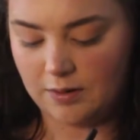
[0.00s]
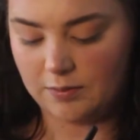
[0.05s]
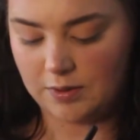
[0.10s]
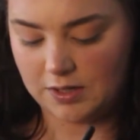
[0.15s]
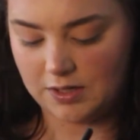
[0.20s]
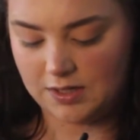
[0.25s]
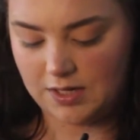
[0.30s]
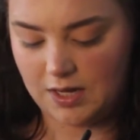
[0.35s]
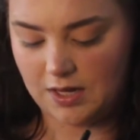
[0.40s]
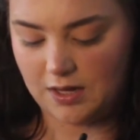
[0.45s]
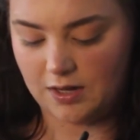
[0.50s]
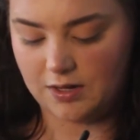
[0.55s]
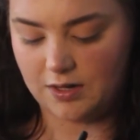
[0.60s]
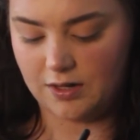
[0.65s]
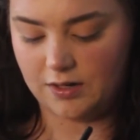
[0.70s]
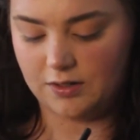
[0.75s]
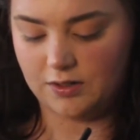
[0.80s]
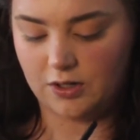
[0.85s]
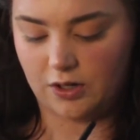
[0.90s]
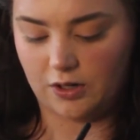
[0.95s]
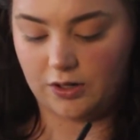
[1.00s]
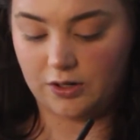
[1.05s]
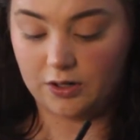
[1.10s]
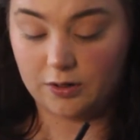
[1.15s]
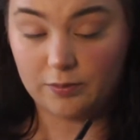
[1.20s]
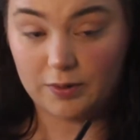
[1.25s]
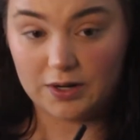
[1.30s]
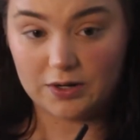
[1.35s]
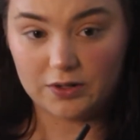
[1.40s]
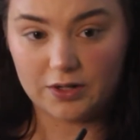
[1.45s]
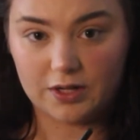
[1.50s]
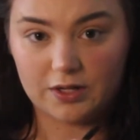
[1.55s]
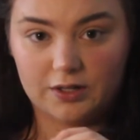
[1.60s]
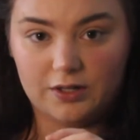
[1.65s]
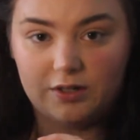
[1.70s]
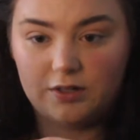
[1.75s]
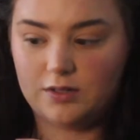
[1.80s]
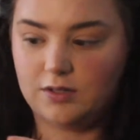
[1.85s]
I'm going to take a darker brown color.